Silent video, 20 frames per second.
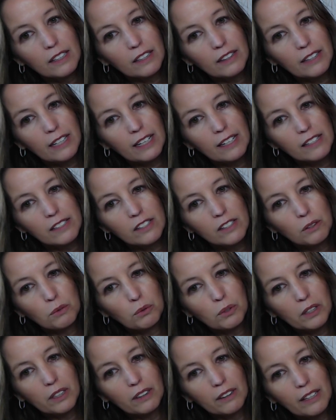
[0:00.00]
that is the
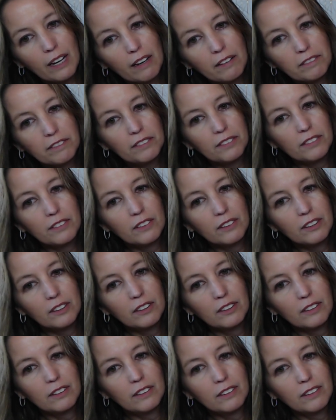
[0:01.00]
word love
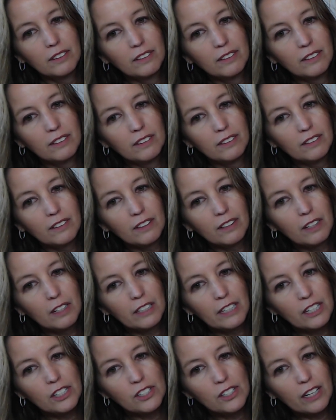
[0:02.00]
on
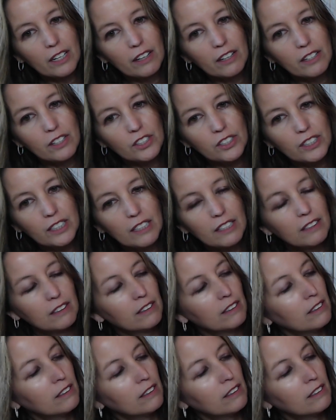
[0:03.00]
each side of the tree.